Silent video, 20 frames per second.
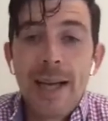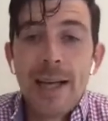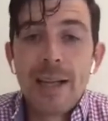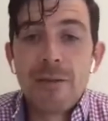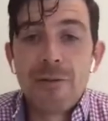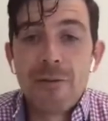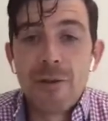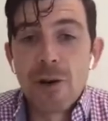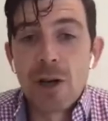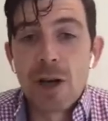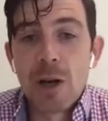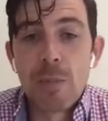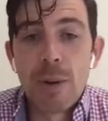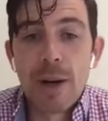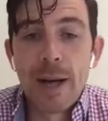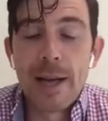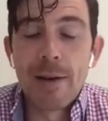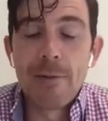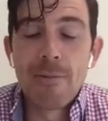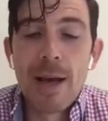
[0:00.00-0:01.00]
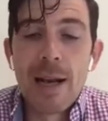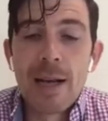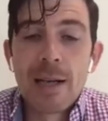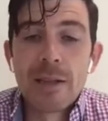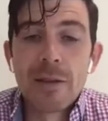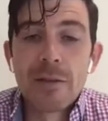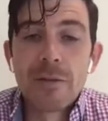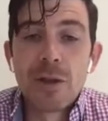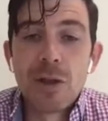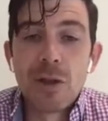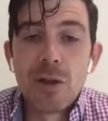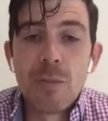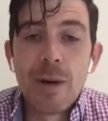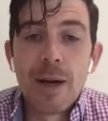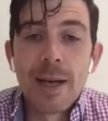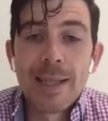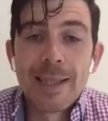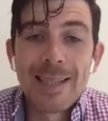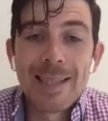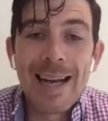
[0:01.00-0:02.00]
in the frontal plane relative to
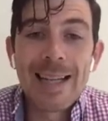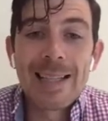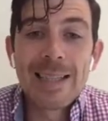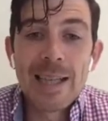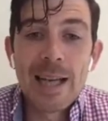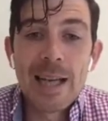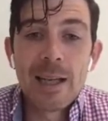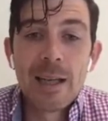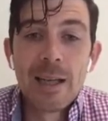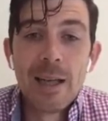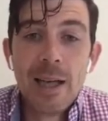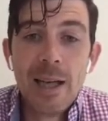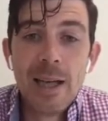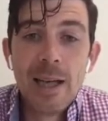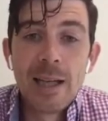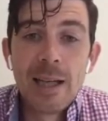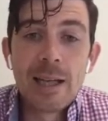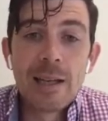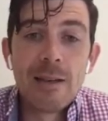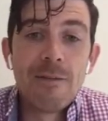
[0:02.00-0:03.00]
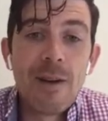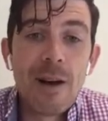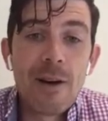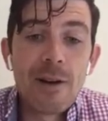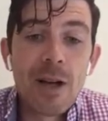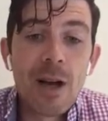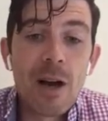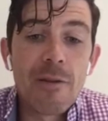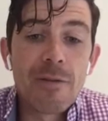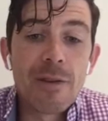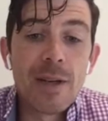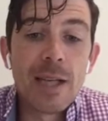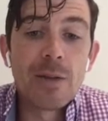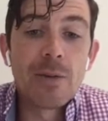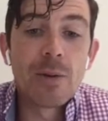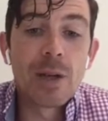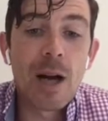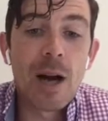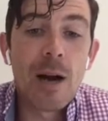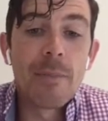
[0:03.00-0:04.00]
my stance leg, can very often lead
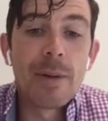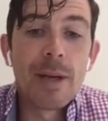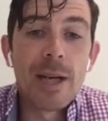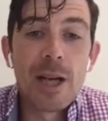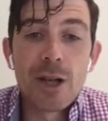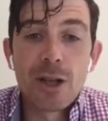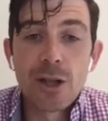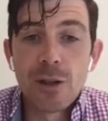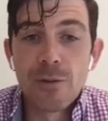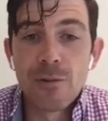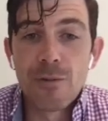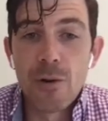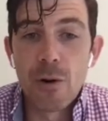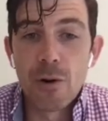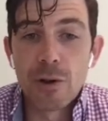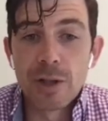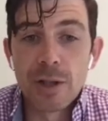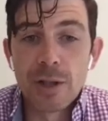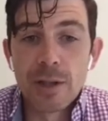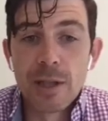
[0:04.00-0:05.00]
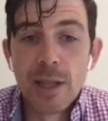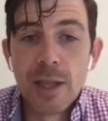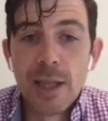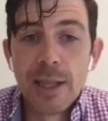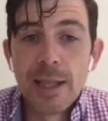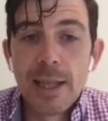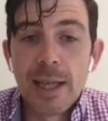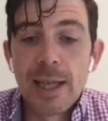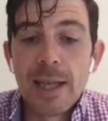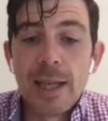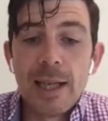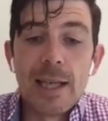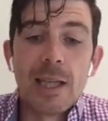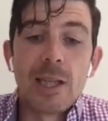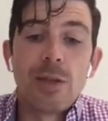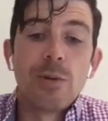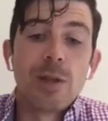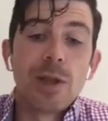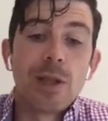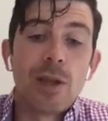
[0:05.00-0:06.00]
to a combination of forces that can lead
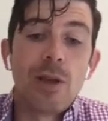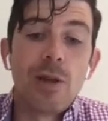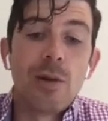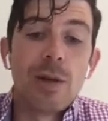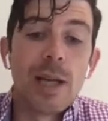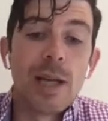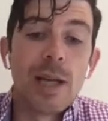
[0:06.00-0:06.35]
to an acute